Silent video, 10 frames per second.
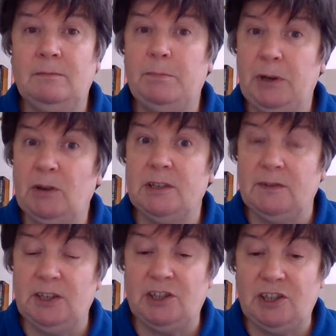because of
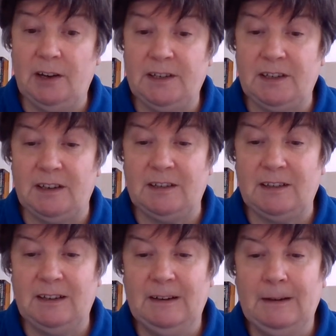his
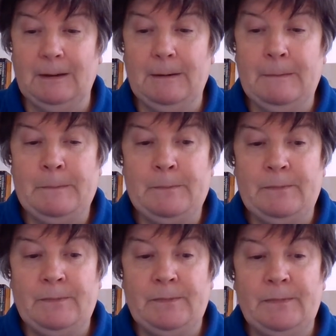justice.
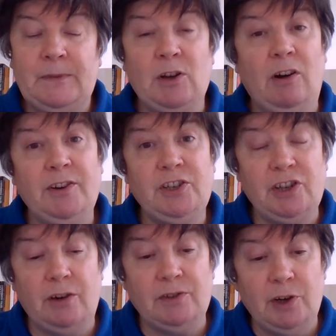God has
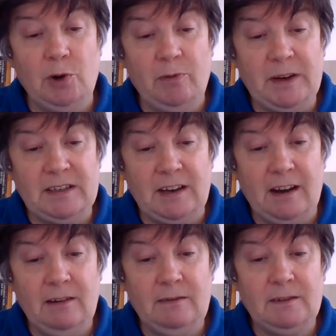chosen who will be
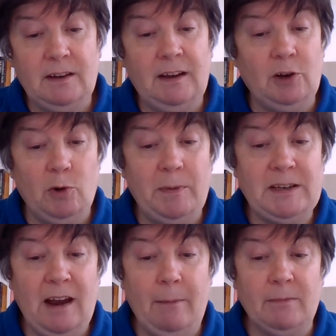saved and who will be
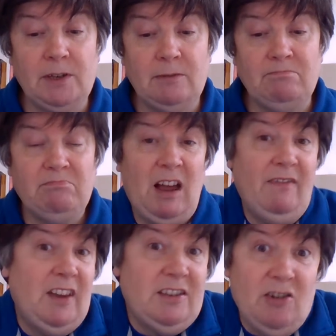damned,
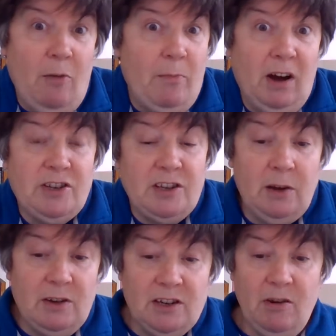and there's not much that you
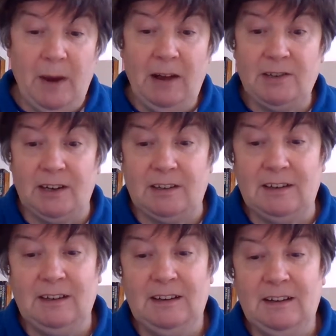can do about it.
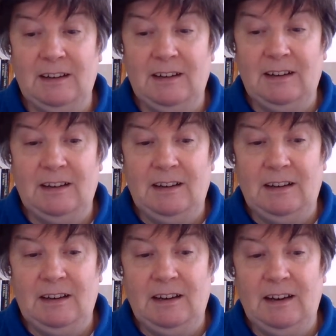
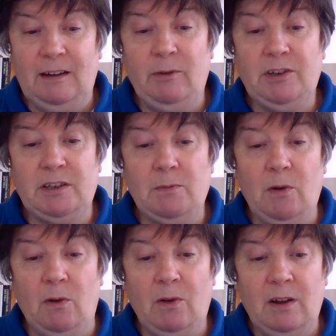And what is
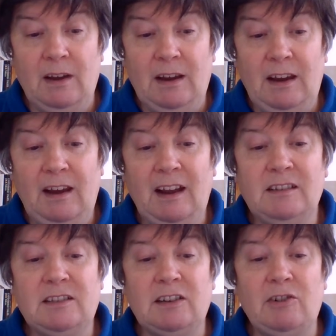more, he
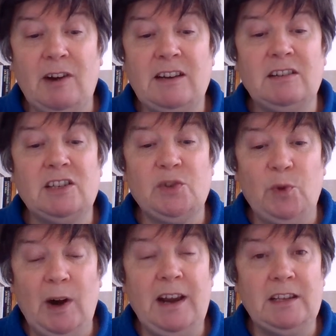has created
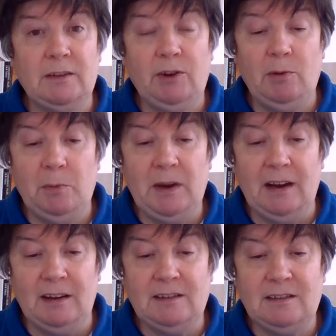swathes of human
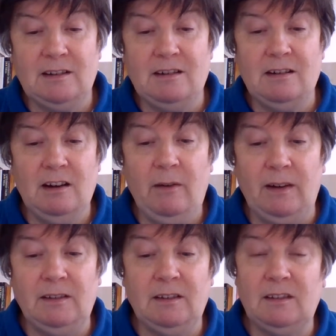beings
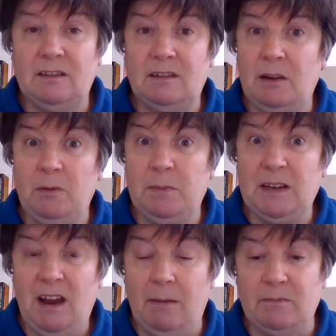knowing that they would be
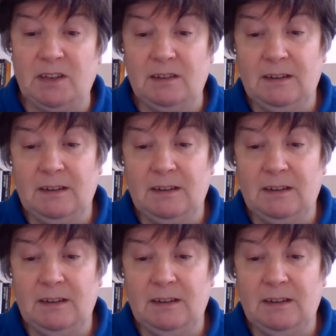damned.